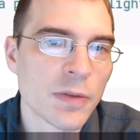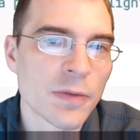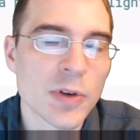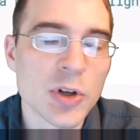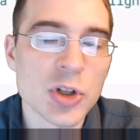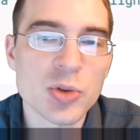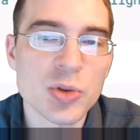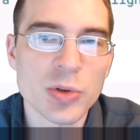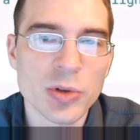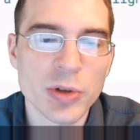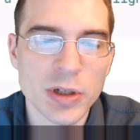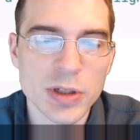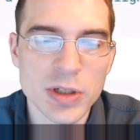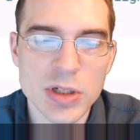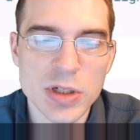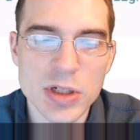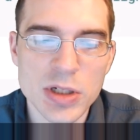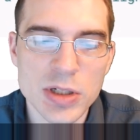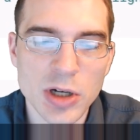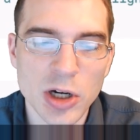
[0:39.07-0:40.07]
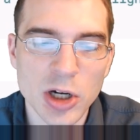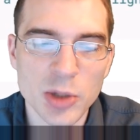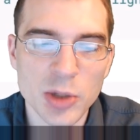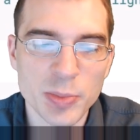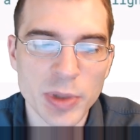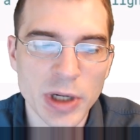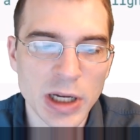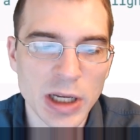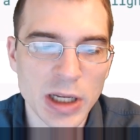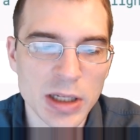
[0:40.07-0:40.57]
First, we're going to start
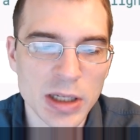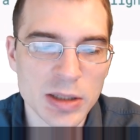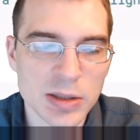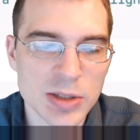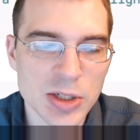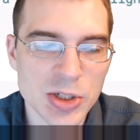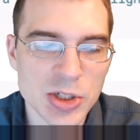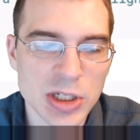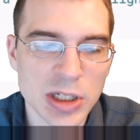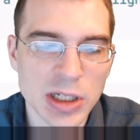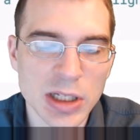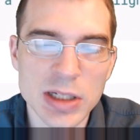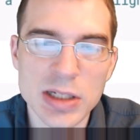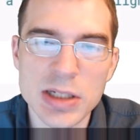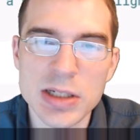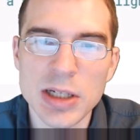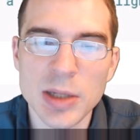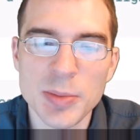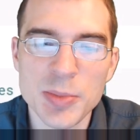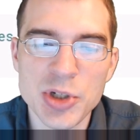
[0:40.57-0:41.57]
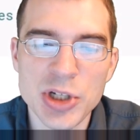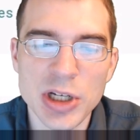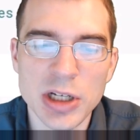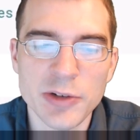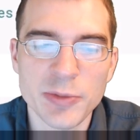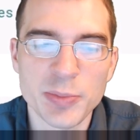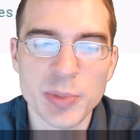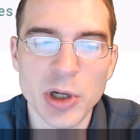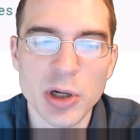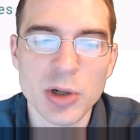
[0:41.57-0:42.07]
by just getting a subset
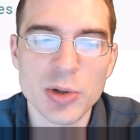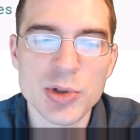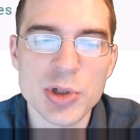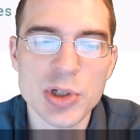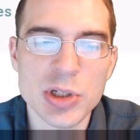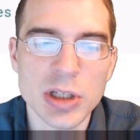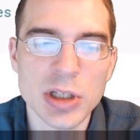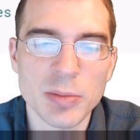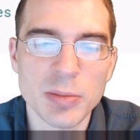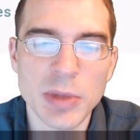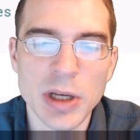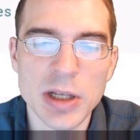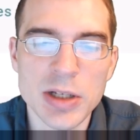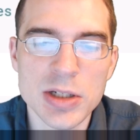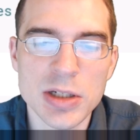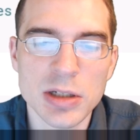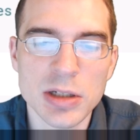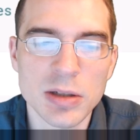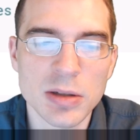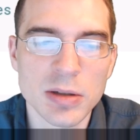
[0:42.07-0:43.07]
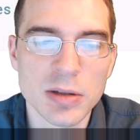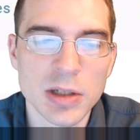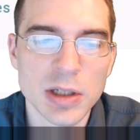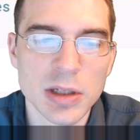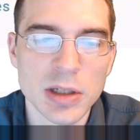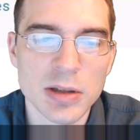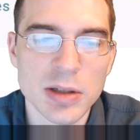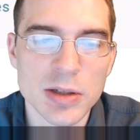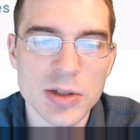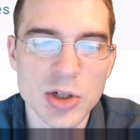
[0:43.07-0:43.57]
of posts that mention
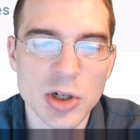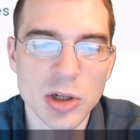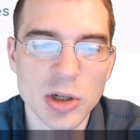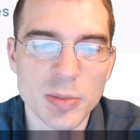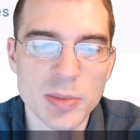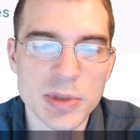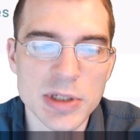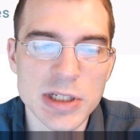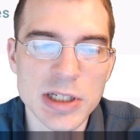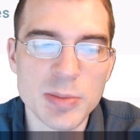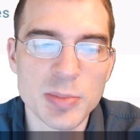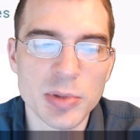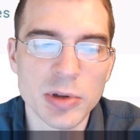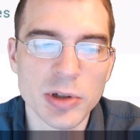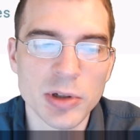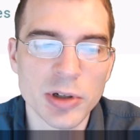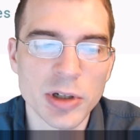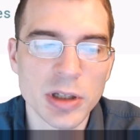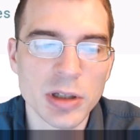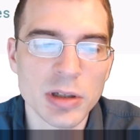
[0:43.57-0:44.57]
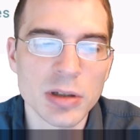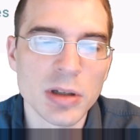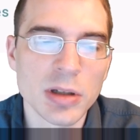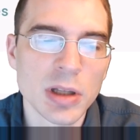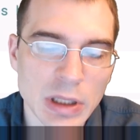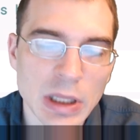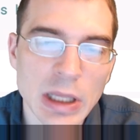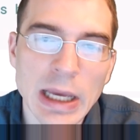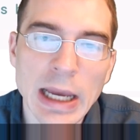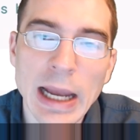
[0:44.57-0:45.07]
the term deep learning,
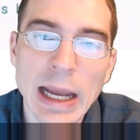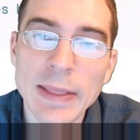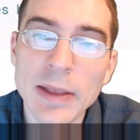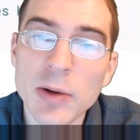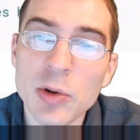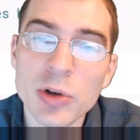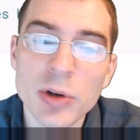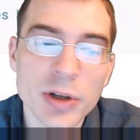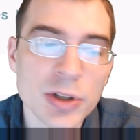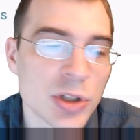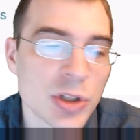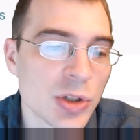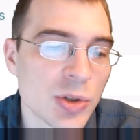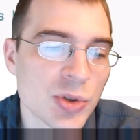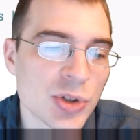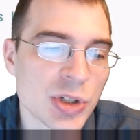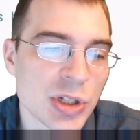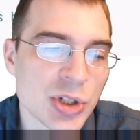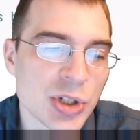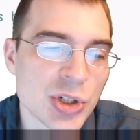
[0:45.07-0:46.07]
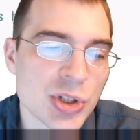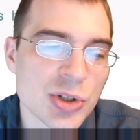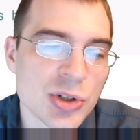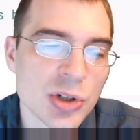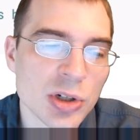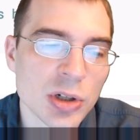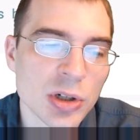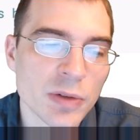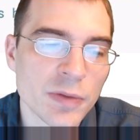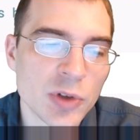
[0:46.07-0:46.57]
and then we're going to use the
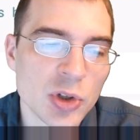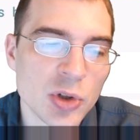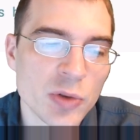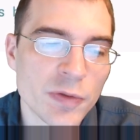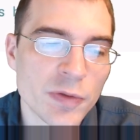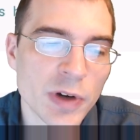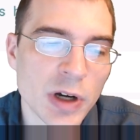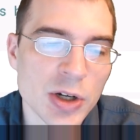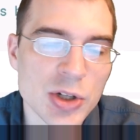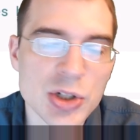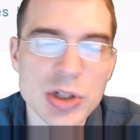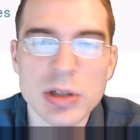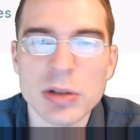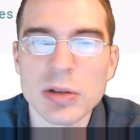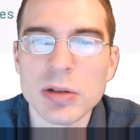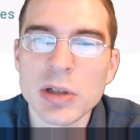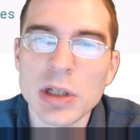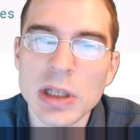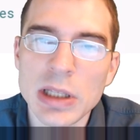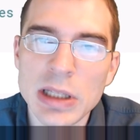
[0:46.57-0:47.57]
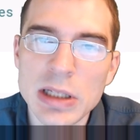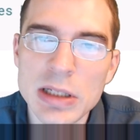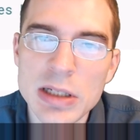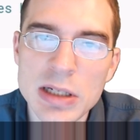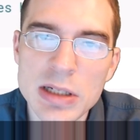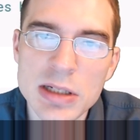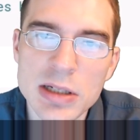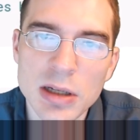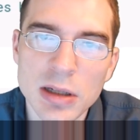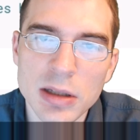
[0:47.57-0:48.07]
stir view function. This
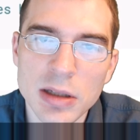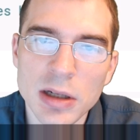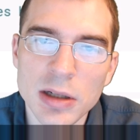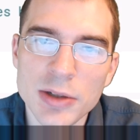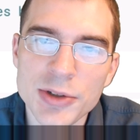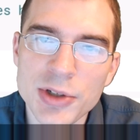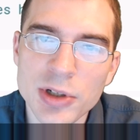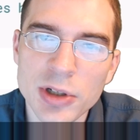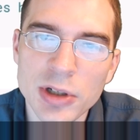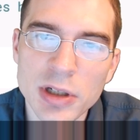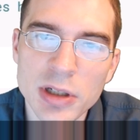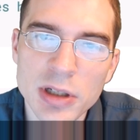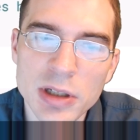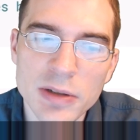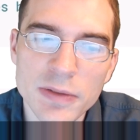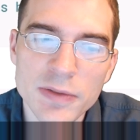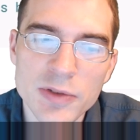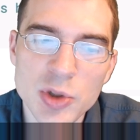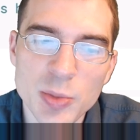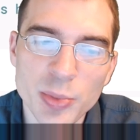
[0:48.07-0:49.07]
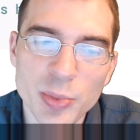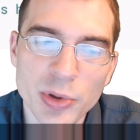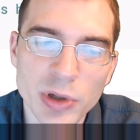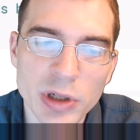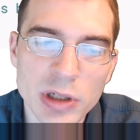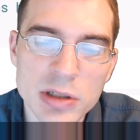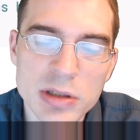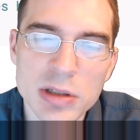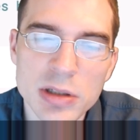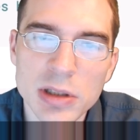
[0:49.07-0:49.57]
is an alternative to
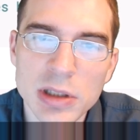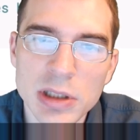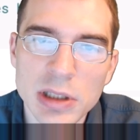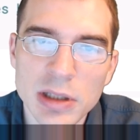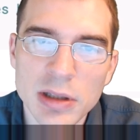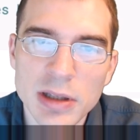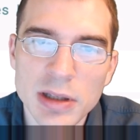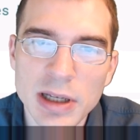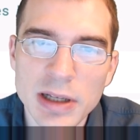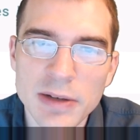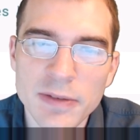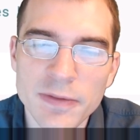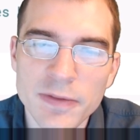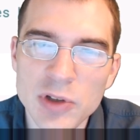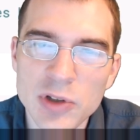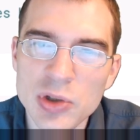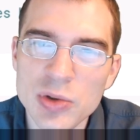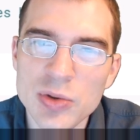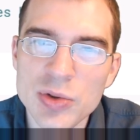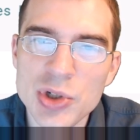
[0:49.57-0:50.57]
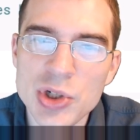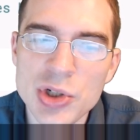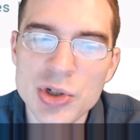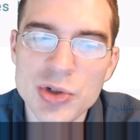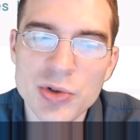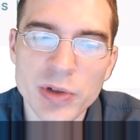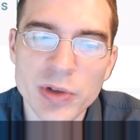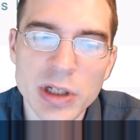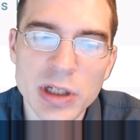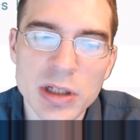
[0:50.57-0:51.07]
print that views
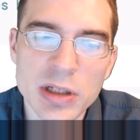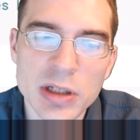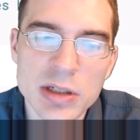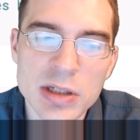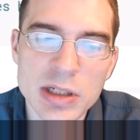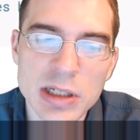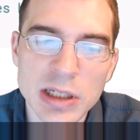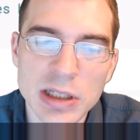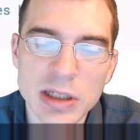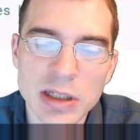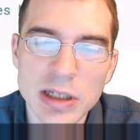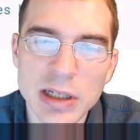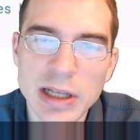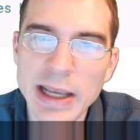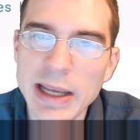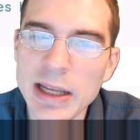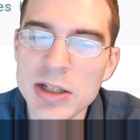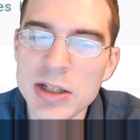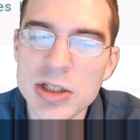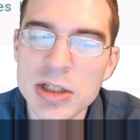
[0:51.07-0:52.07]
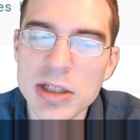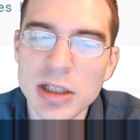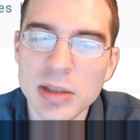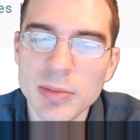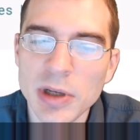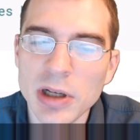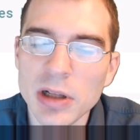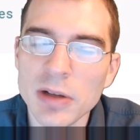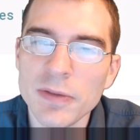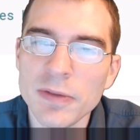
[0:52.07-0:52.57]
strings in an
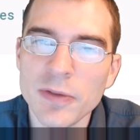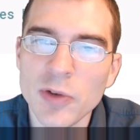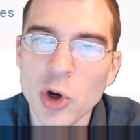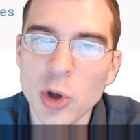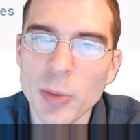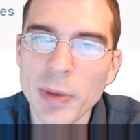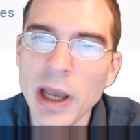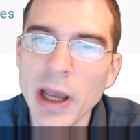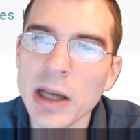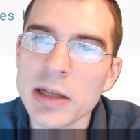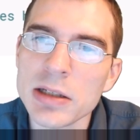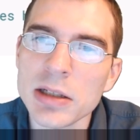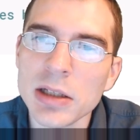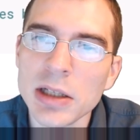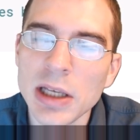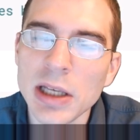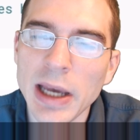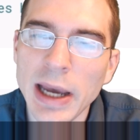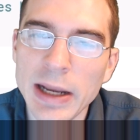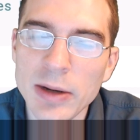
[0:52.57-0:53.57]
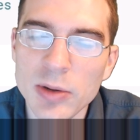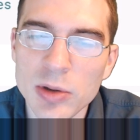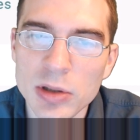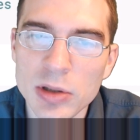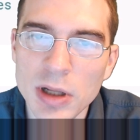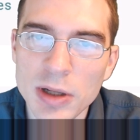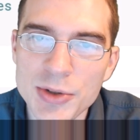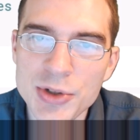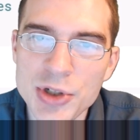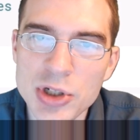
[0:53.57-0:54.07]
HTML format, and it will
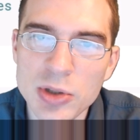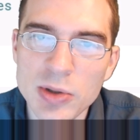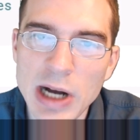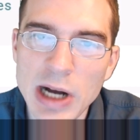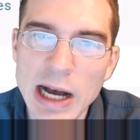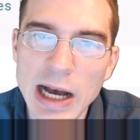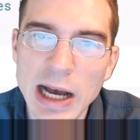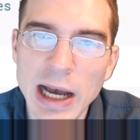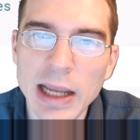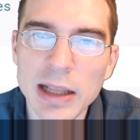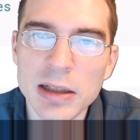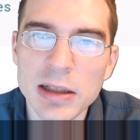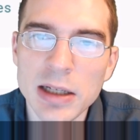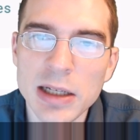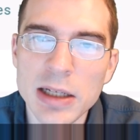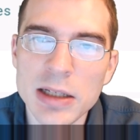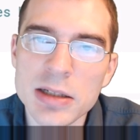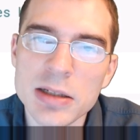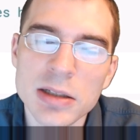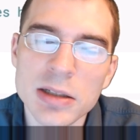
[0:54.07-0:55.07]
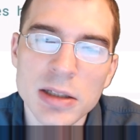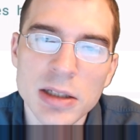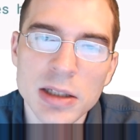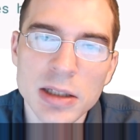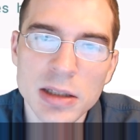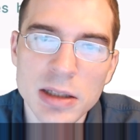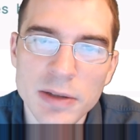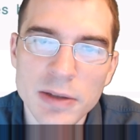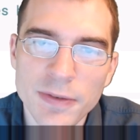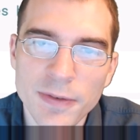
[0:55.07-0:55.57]
also highlight
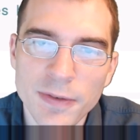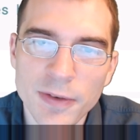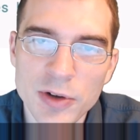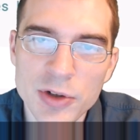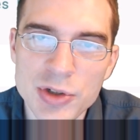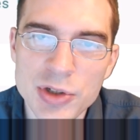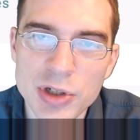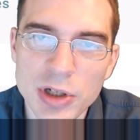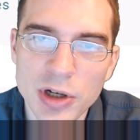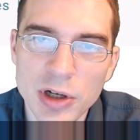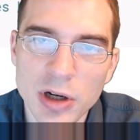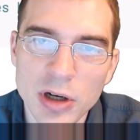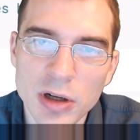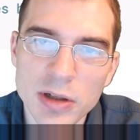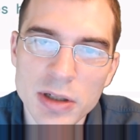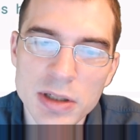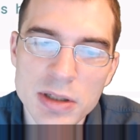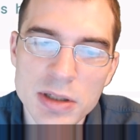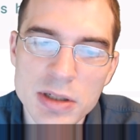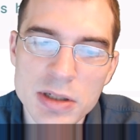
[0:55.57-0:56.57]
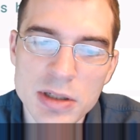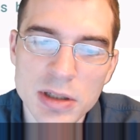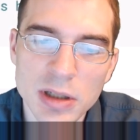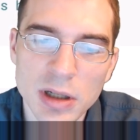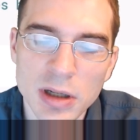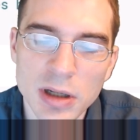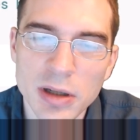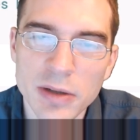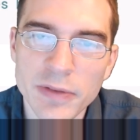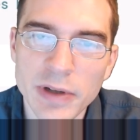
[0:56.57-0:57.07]
the first occurrence
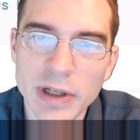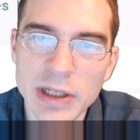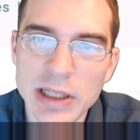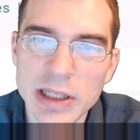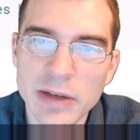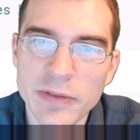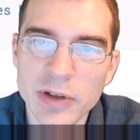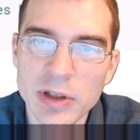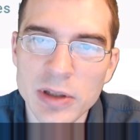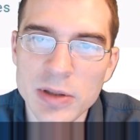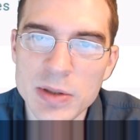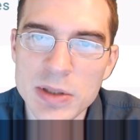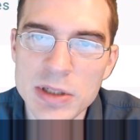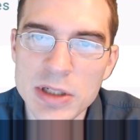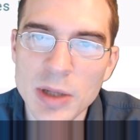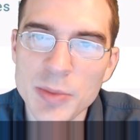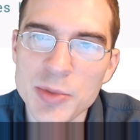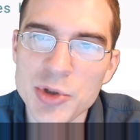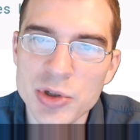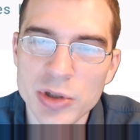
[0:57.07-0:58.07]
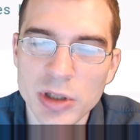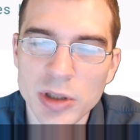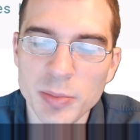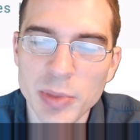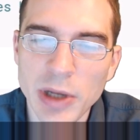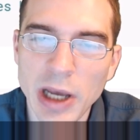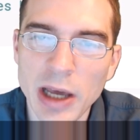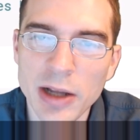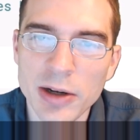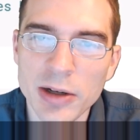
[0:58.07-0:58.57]
of a given substring
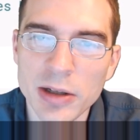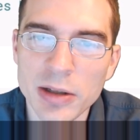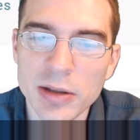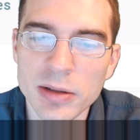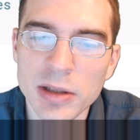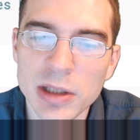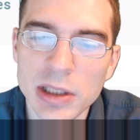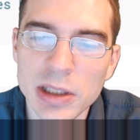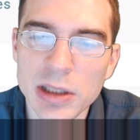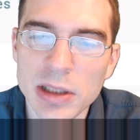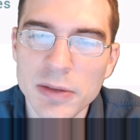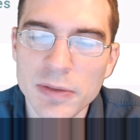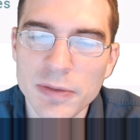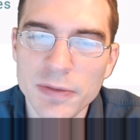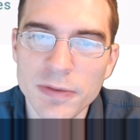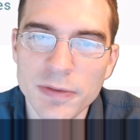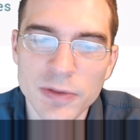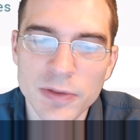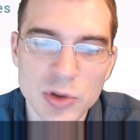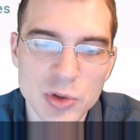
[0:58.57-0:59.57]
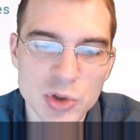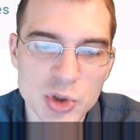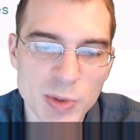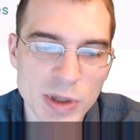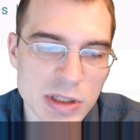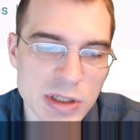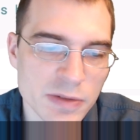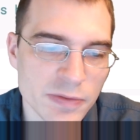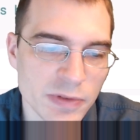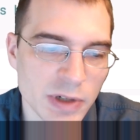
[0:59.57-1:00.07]
pattern if you
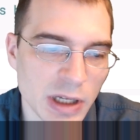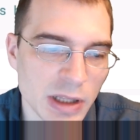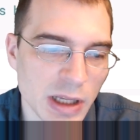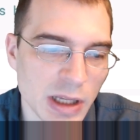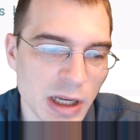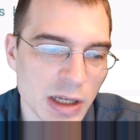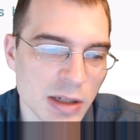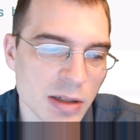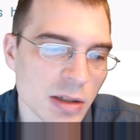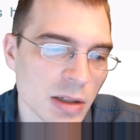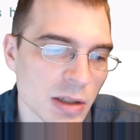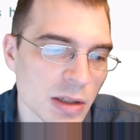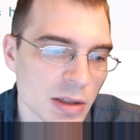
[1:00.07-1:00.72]
specify that.